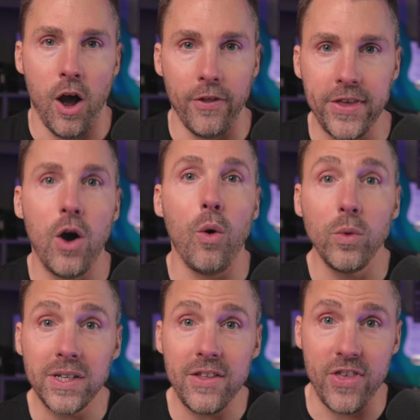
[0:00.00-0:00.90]
on the
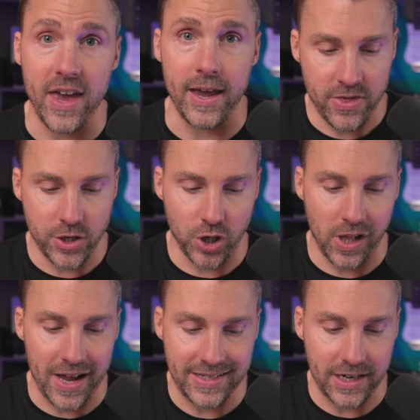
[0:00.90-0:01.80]
only thing that your
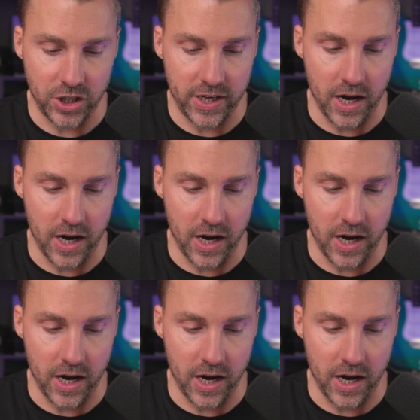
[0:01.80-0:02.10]
clients actually